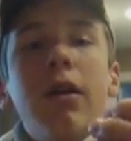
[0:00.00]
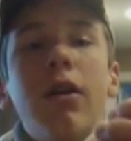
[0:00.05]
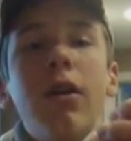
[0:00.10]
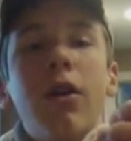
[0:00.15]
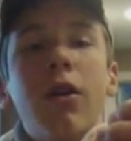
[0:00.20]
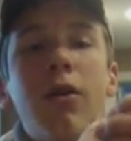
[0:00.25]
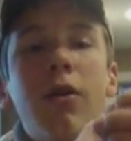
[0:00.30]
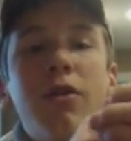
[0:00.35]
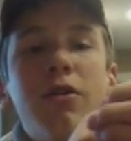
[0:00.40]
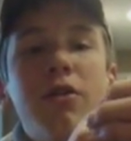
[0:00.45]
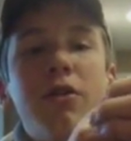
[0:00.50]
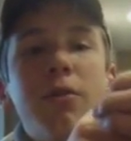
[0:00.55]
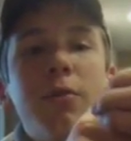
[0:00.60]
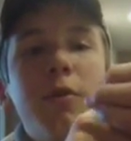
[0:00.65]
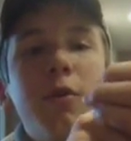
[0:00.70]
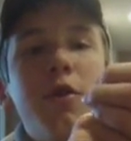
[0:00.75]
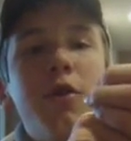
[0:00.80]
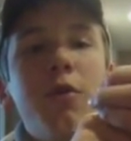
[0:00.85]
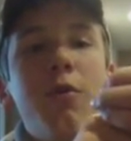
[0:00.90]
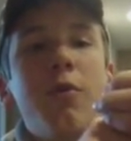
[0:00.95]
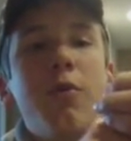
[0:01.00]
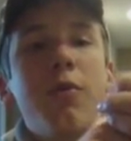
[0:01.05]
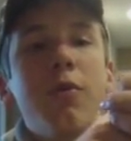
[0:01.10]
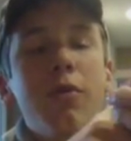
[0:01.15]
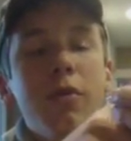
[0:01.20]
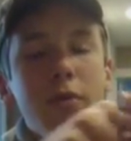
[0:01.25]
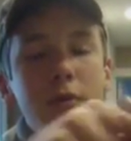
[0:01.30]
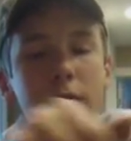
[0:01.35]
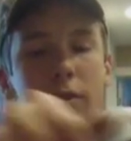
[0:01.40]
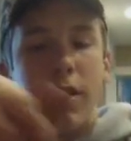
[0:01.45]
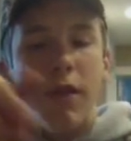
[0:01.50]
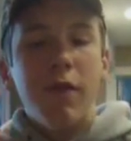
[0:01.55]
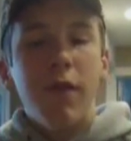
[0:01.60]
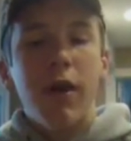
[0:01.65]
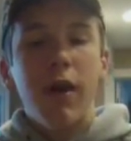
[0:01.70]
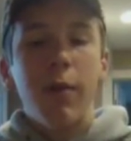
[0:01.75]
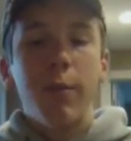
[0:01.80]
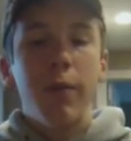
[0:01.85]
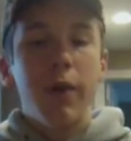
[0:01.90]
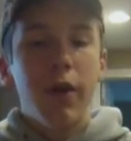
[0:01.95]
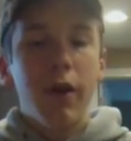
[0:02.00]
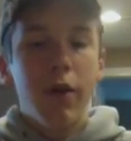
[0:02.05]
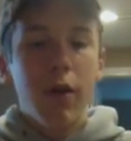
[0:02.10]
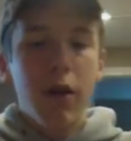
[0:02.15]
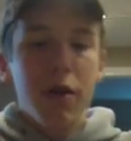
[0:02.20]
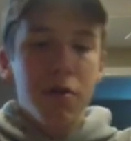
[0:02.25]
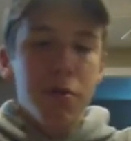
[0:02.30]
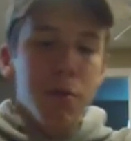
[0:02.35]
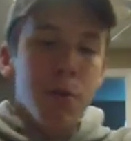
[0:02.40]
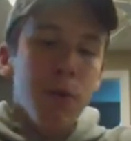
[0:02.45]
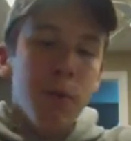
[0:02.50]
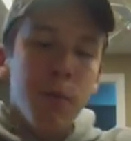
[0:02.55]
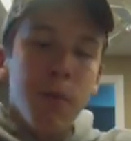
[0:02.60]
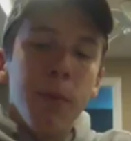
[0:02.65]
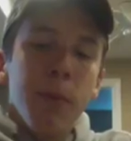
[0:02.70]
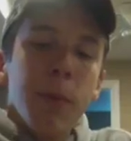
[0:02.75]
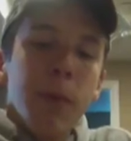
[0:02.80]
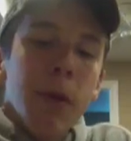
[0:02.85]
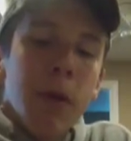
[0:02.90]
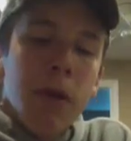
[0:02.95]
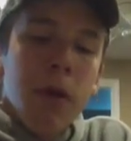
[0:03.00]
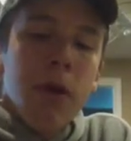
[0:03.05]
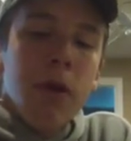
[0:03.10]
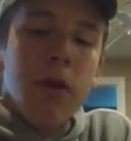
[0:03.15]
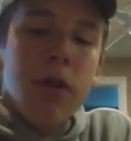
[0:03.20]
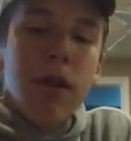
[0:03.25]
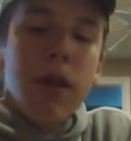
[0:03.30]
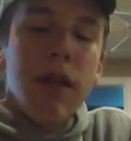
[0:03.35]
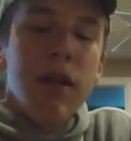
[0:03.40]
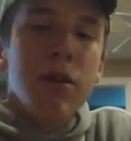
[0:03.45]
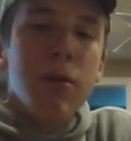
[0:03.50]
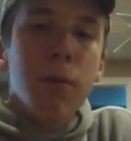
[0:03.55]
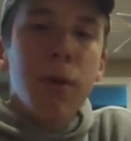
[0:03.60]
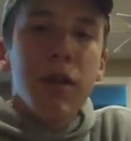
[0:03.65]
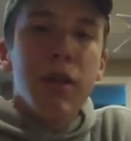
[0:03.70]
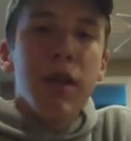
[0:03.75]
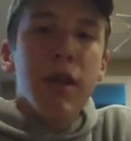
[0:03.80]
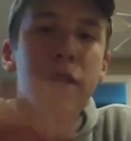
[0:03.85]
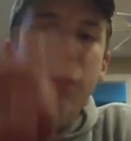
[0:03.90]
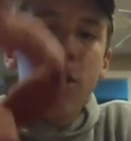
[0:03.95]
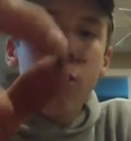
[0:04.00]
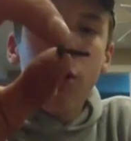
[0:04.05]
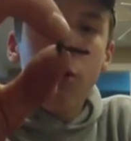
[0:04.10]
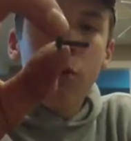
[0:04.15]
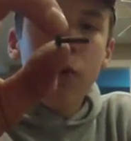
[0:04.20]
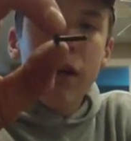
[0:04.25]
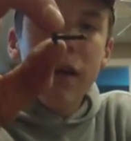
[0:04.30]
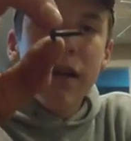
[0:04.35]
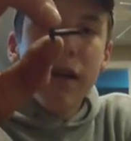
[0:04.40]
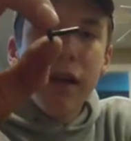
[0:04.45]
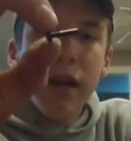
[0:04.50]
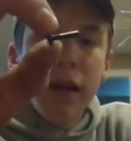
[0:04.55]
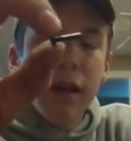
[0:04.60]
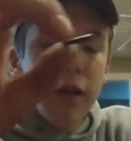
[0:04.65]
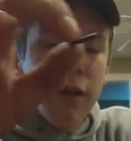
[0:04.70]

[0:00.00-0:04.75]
or else you'll be shooting the firing pin across the room. Next you want to take your O-ring and